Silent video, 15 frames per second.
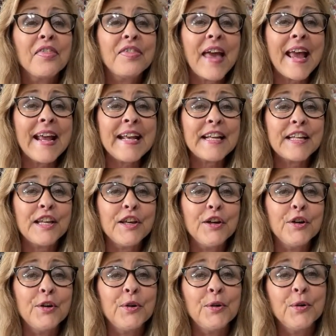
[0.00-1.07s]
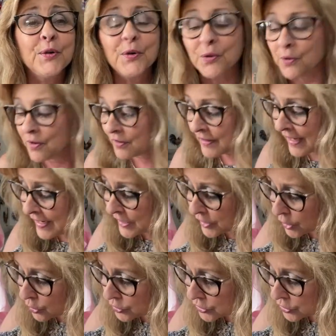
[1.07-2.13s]
Thank you.
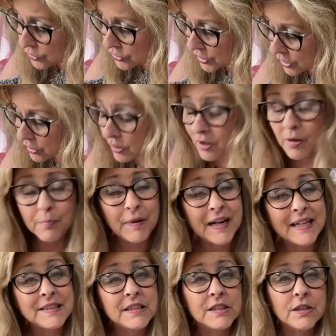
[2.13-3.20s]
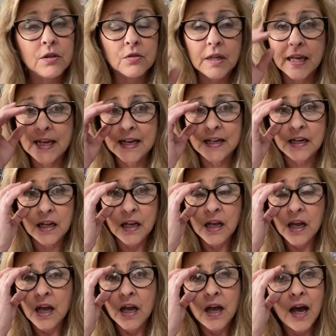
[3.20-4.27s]
Thank you, Suzuko. but I still can't
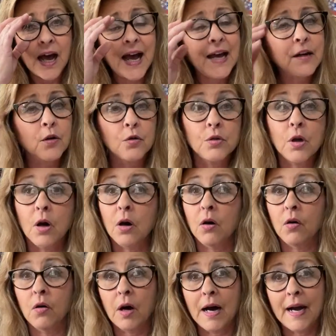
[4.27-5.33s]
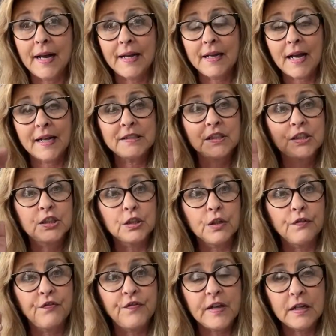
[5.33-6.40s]
I don't know. I I
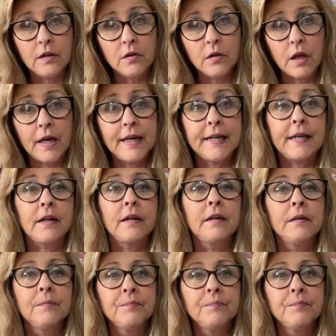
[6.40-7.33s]
still feel like